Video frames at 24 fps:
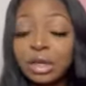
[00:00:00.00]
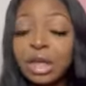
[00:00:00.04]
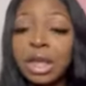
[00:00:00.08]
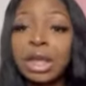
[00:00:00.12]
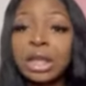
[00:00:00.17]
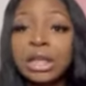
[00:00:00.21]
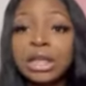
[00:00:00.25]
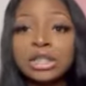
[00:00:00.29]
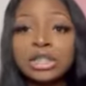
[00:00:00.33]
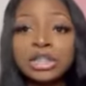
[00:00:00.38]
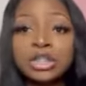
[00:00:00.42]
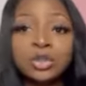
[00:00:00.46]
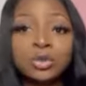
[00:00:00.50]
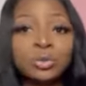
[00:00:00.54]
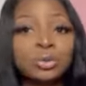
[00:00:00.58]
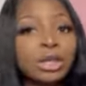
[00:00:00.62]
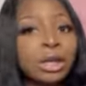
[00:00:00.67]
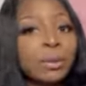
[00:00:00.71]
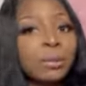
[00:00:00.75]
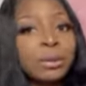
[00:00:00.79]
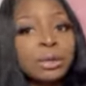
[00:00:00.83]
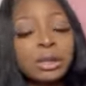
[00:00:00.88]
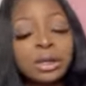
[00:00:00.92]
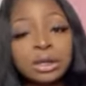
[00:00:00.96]
these are two
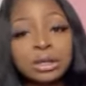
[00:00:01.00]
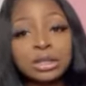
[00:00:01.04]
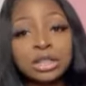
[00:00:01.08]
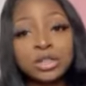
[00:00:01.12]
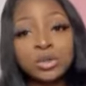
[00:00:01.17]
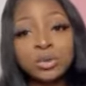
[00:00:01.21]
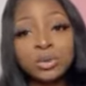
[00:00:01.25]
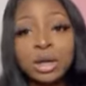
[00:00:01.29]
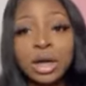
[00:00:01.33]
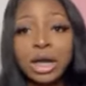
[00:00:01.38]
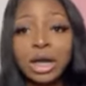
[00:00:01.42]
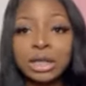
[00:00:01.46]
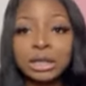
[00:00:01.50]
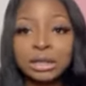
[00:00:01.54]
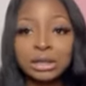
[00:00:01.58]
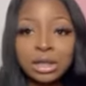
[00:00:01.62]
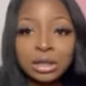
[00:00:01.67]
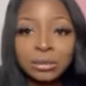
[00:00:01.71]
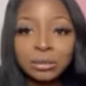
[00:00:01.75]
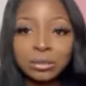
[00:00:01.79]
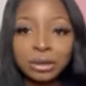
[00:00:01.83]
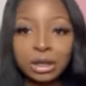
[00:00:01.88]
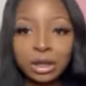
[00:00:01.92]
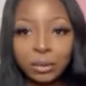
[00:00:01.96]
type of looks that you guys
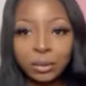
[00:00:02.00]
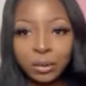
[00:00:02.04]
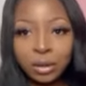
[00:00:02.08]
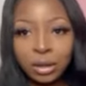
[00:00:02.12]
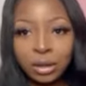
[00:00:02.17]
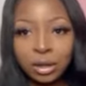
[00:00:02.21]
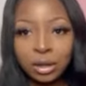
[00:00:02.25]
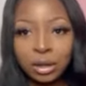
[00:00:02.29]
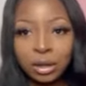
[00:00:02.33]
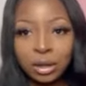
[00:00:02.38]
can play with.